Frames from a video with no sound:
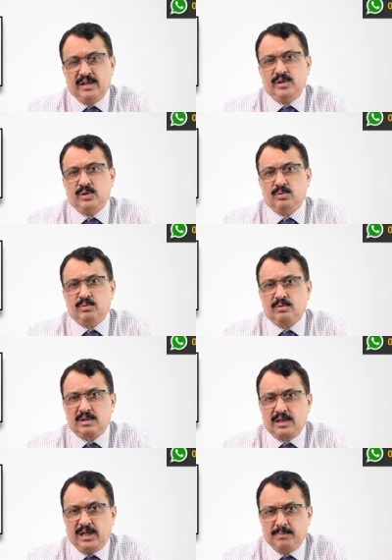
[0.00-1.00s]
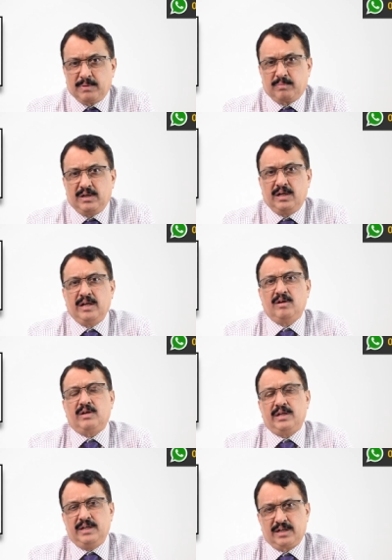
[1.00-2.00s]
you keep updating on a
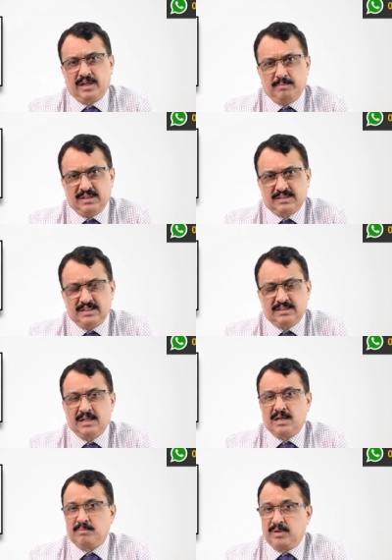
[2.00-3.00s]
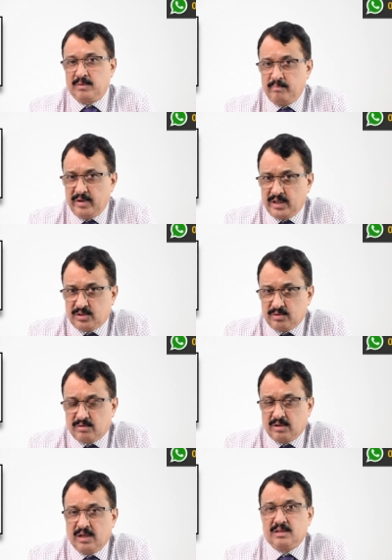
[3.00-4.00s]
yearly basis, but make
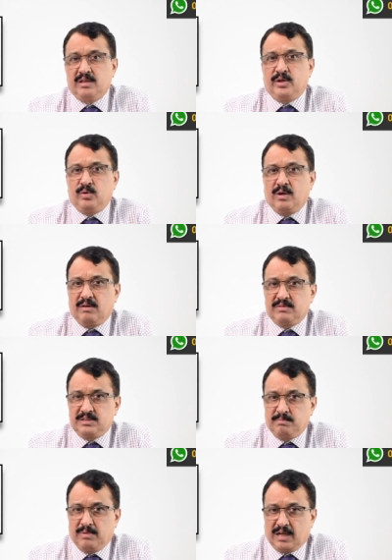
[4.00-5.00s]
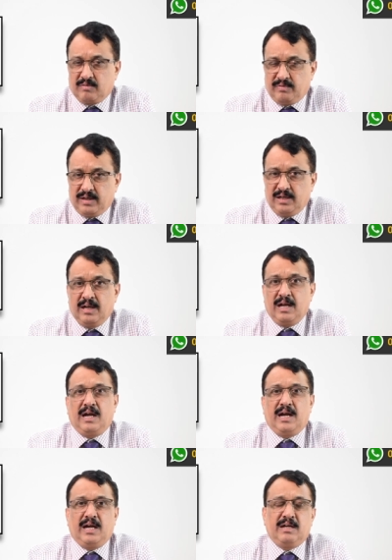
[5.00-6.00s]
sure that you have this black file
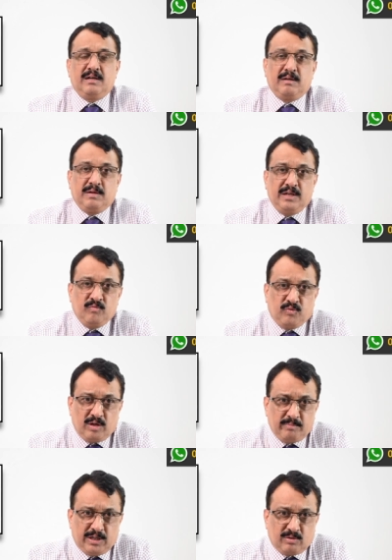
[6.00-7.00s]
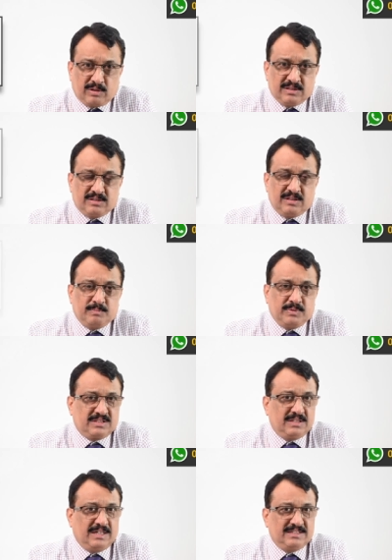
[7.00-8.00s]
and inform it to concerned
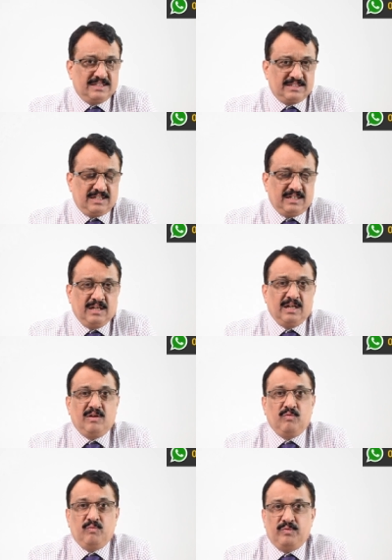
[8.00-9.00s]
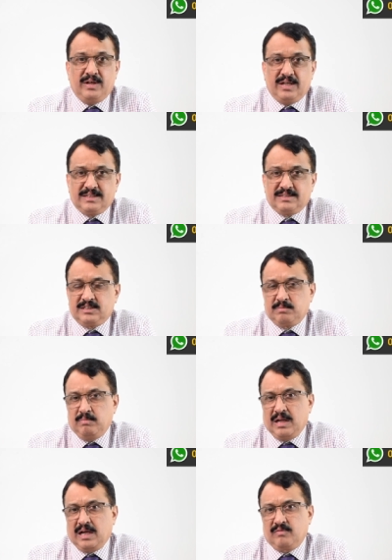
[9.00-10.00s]
person as I said, where is this
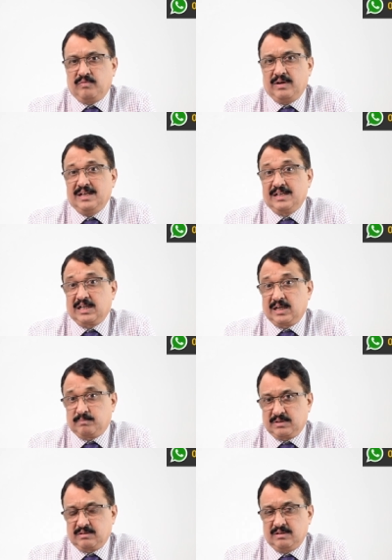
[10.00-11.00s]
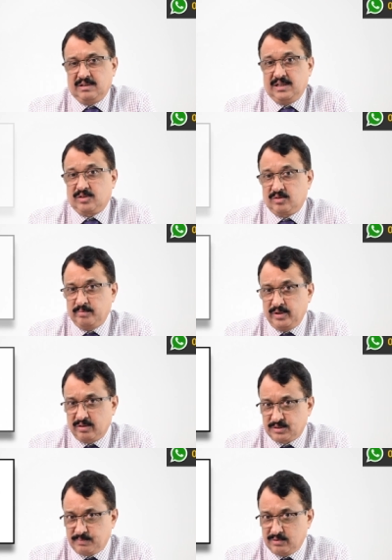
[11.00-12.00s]
black file kept? It could be your
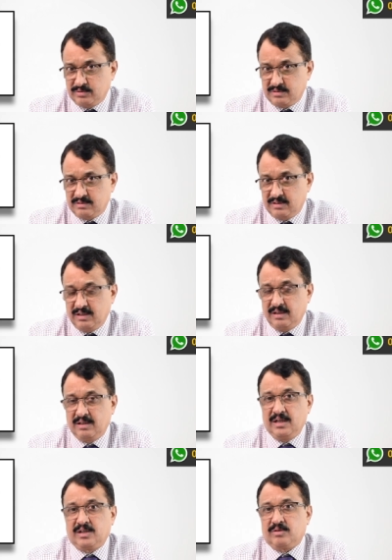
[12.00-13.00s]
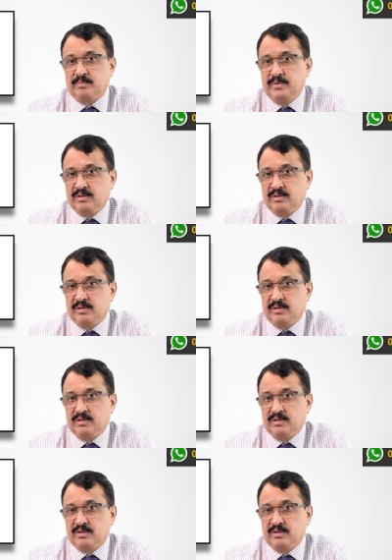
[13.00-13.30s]
spouse, it could be your